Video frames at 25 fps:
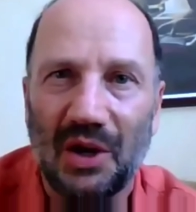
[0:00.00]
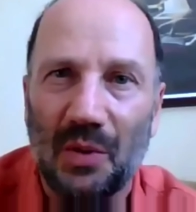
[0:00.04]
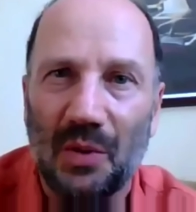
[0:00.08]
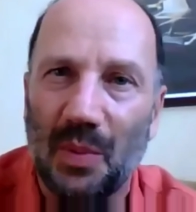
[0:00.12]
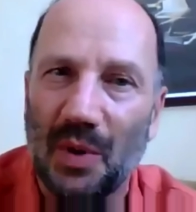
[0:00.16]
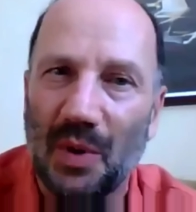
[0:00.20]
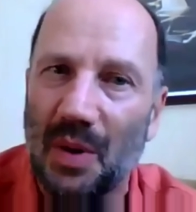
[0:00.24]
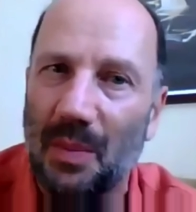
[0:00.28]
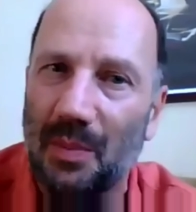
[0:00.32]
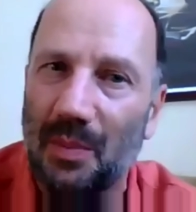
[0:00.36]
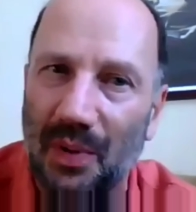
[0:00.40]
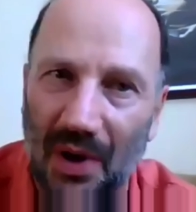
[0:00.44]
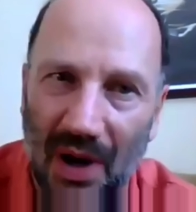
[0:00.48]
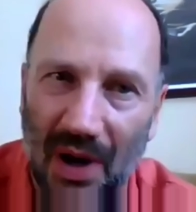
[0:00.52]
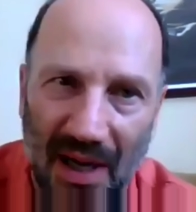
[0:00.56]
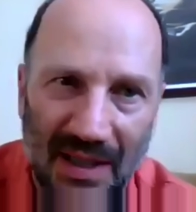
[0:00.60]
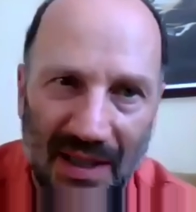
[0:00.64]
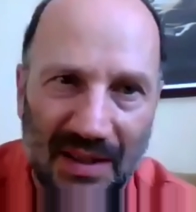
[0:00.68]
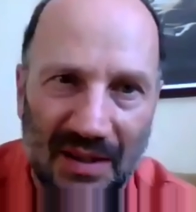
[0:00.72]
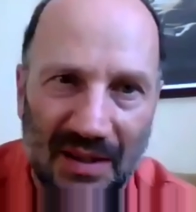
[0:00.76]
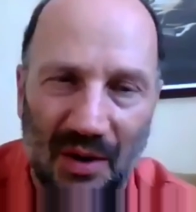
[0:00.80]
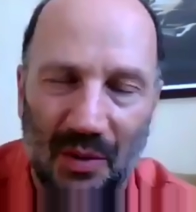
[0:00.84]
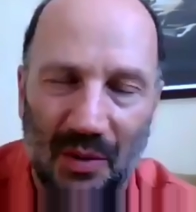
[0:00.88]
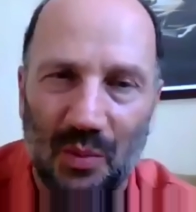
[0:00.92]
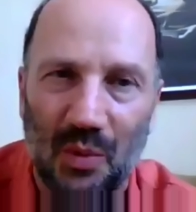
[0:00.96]
And you put a
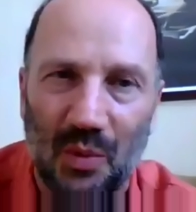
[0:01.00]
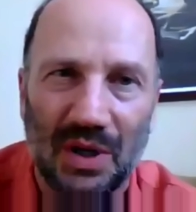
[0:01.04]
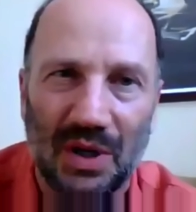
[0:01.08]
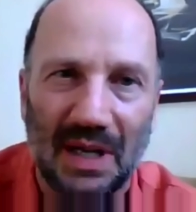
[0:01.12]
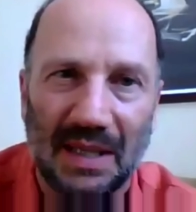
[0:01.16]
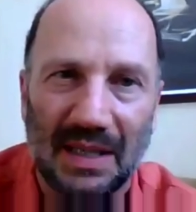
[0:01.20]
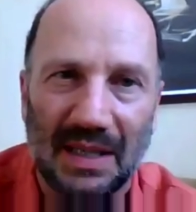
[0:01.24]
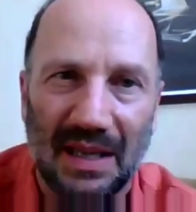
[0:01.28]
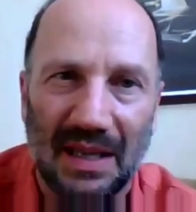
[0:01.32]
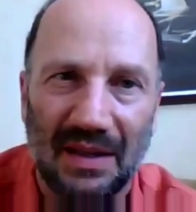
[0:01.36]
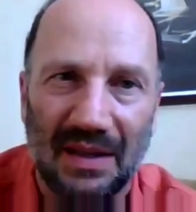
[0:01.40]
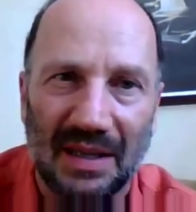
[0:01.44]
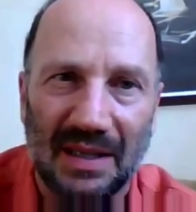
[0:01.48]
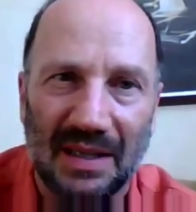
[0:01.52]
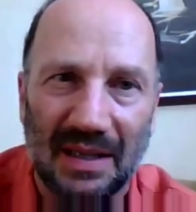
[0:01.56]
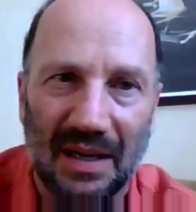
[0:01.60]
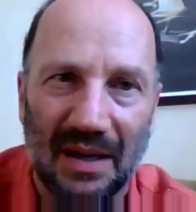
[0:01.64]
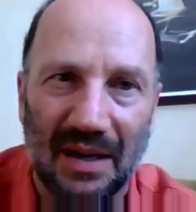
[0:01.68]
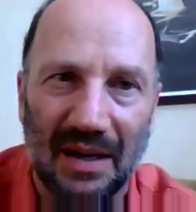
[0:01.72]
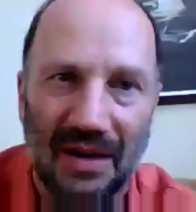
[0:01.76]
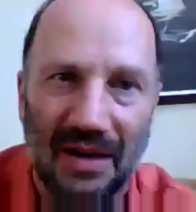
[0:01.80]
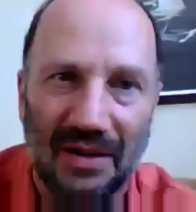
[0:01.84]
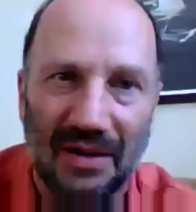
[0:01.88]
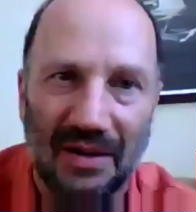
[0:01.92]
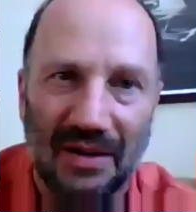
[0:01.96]
price on what is in the
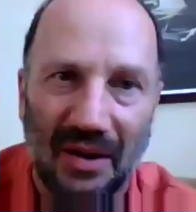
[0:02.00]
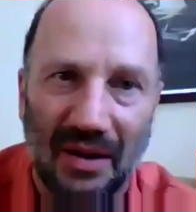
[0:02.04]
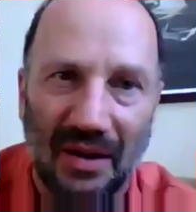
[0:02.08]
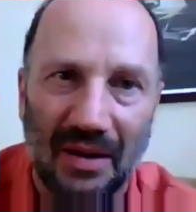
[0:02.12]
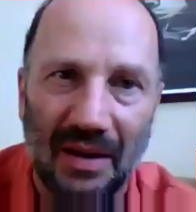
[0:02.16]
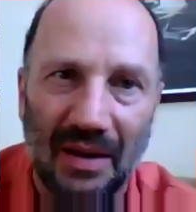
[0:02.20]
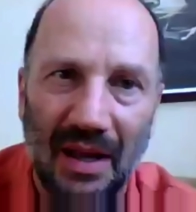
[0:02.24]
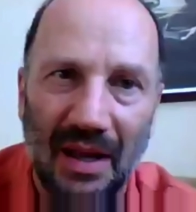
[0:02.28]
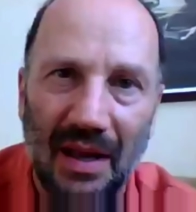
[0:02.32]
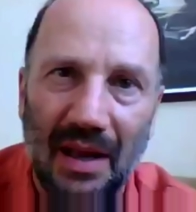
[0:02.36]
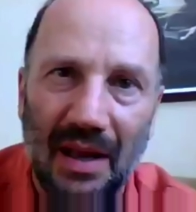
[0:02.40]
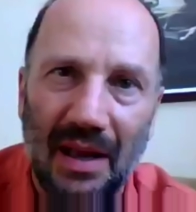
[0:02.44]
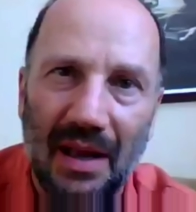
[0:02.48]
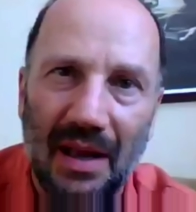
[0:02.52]
circle.